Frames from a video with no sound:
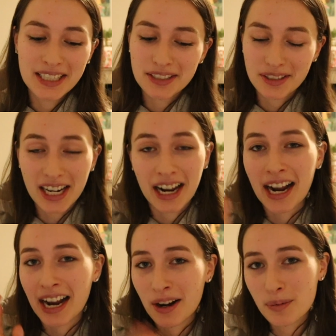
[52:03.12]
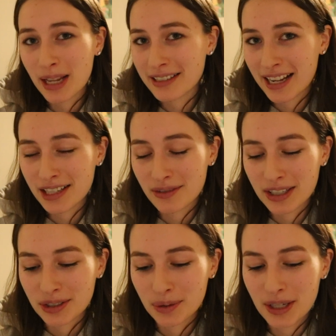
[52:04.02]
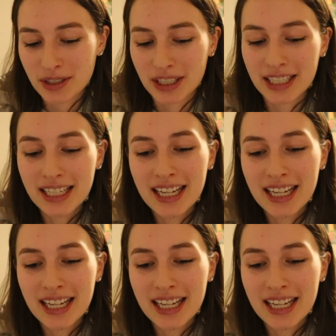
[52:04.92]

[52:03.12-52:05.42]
So yeah, I hope that satisfies your question.